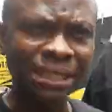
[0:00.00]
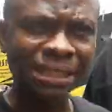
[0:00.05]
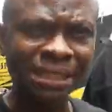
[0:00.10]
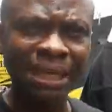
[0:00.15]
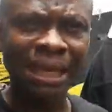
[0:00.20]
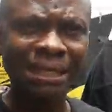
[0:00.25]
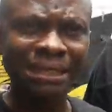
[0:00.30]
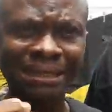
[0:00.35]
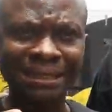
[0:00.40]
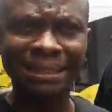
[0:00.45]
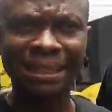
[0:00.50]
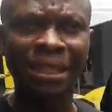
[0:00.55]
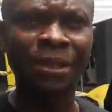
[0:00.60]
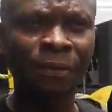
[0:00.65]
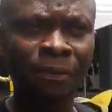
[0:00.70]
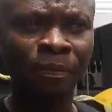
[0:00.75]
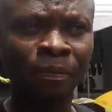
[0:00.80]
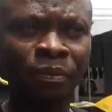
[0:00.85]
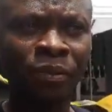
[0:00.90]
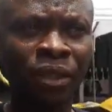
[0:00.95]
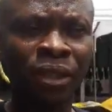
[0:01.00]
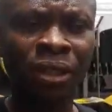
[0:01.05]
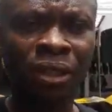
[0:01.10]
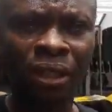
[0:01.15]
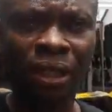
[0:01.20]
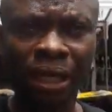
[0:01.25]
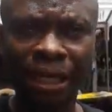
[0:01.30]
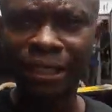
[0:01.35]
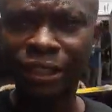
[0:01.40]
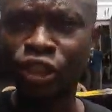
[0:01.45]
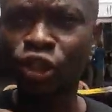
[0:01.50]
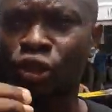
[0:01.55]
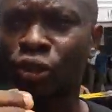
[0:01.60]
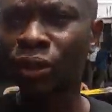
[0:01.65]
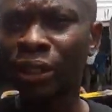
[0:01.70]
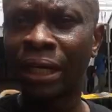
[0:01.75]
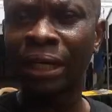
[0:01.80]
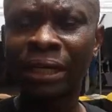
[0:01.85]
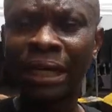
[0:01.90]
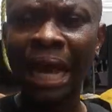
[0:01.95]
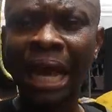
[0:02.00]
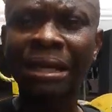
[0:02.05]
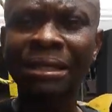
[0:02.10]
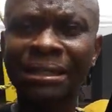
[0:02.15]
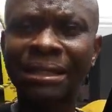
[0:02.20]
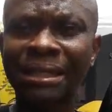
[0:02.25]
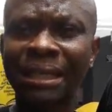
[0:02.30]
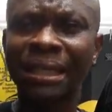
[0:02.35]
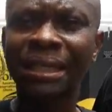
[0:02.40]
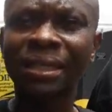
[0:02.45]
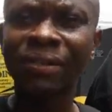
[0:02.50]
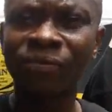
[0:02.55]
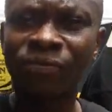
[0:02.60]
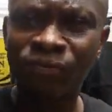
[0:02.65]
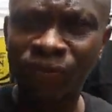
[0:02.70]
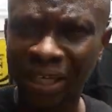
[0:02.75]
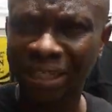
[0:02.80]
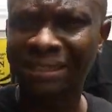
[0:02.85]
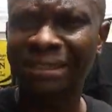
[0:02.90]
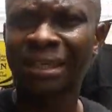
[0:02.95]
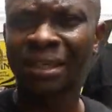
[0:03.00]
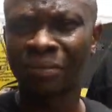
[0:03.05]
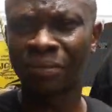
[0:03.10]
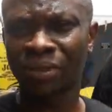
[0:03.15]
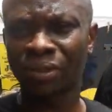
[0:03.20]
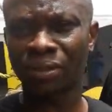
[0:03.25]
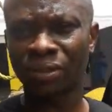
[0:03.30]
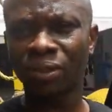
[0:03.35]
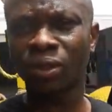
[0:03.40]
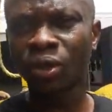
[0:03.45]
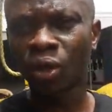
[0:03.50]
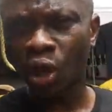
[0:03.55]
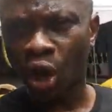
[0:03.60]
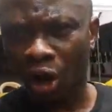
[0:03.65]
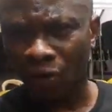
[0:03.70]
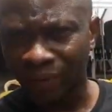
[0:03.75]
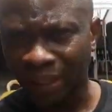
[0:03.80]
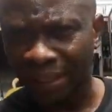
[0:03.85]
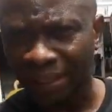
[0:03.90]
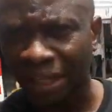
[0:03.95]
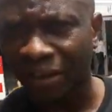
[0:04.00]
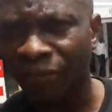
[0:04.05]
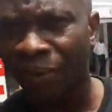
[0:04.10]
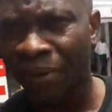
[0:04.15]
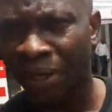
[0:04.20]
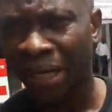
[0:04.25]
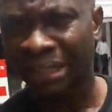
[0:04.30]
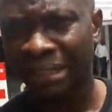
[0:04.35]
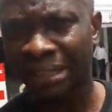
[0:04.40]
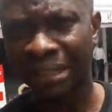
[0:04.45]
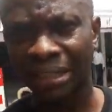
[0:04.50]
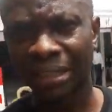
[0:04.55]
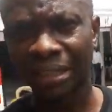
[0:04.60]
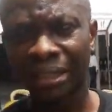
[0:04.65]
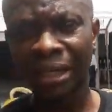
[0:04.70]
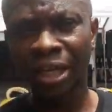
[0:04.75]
This year's theme is children and seen victims of the death penalty.